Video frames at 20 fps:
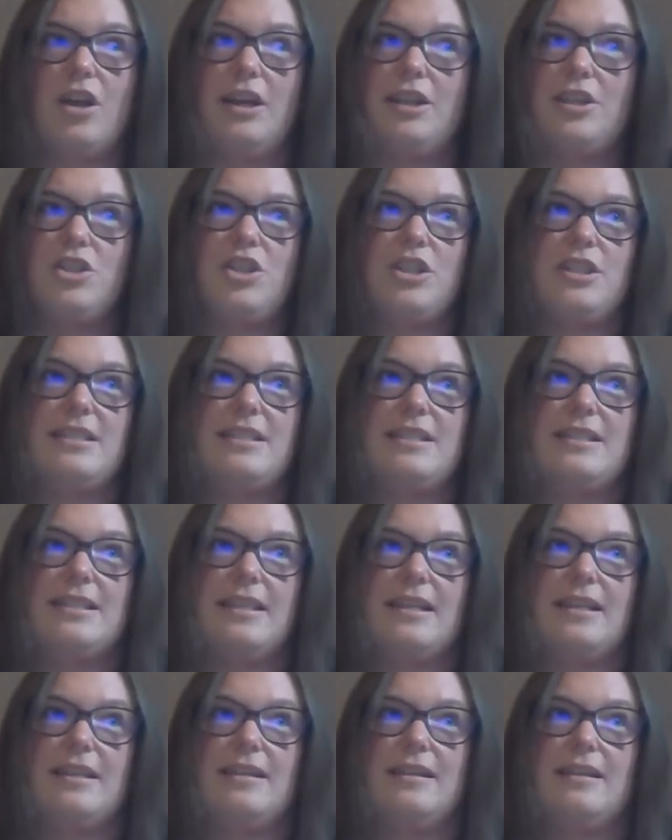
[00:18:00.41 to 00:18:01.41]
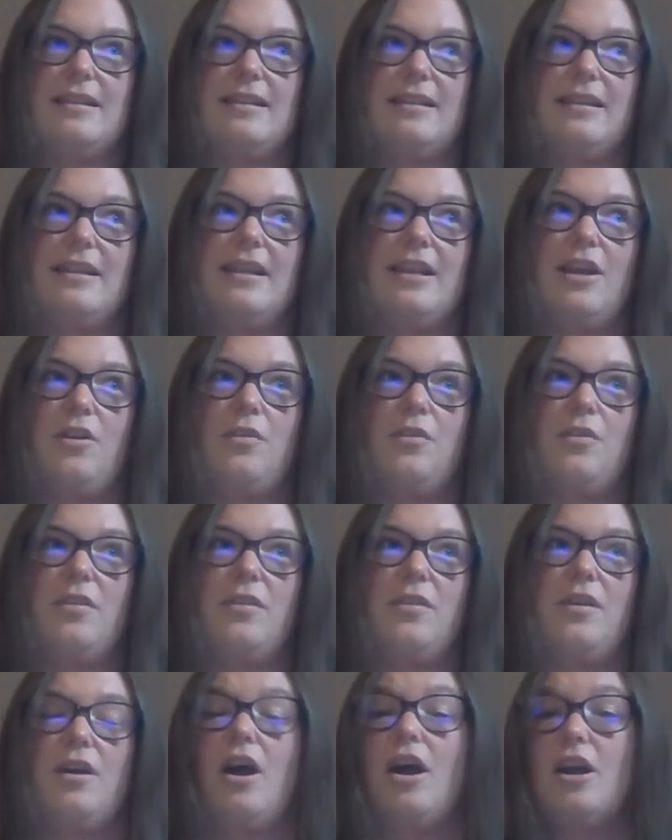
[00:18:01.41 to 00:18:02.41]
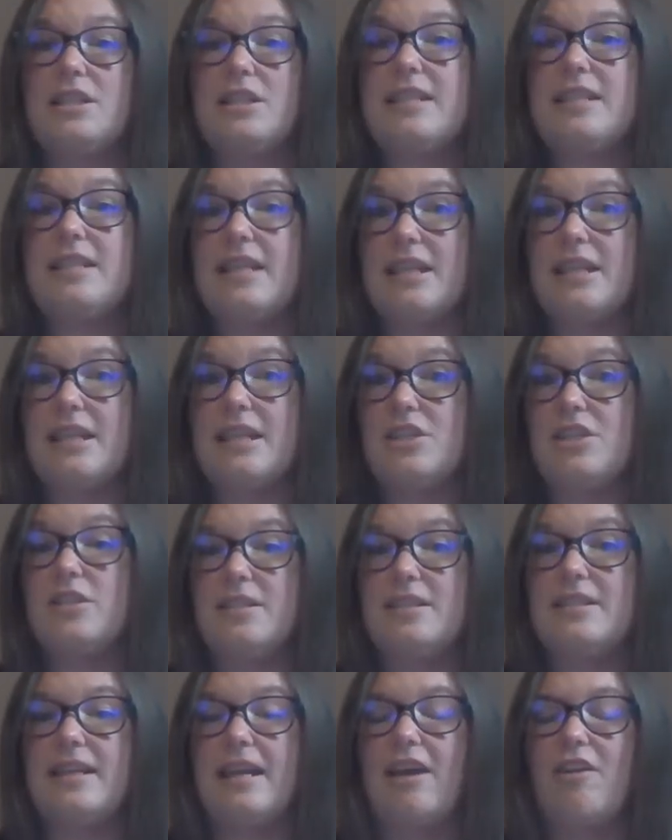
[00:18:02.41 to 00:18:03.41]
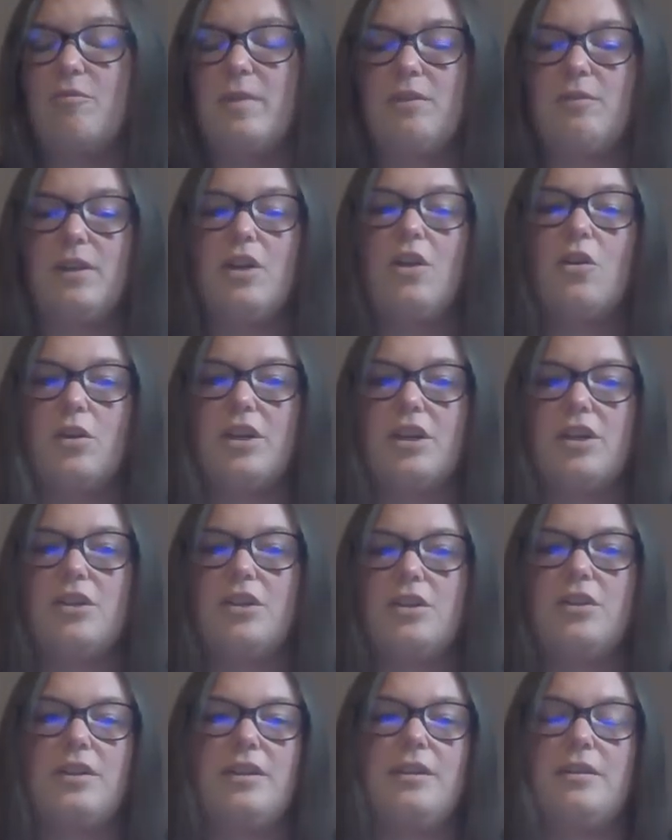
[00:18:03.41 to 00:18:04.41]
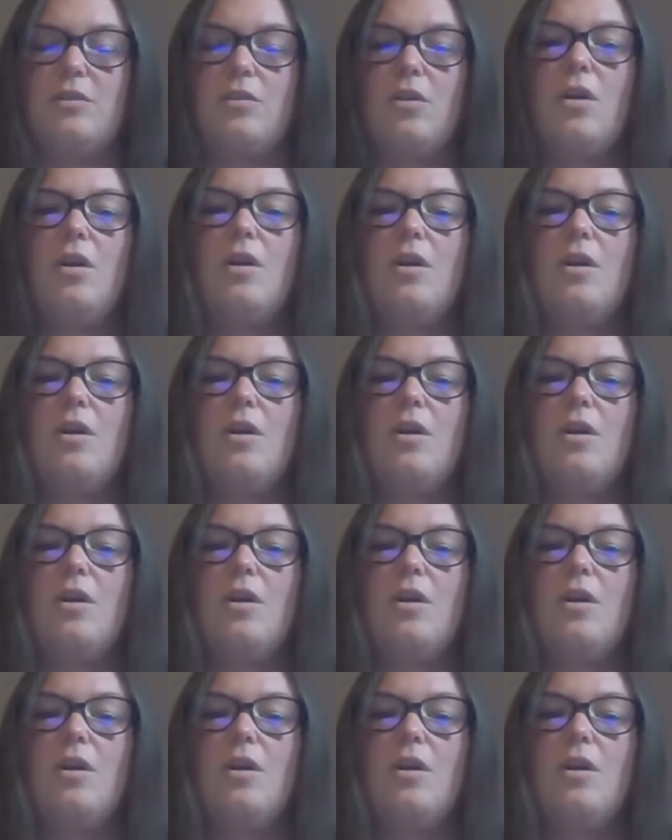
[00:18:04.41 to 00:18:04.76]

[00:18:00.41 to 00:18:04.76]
not just our sessions that have been recorded and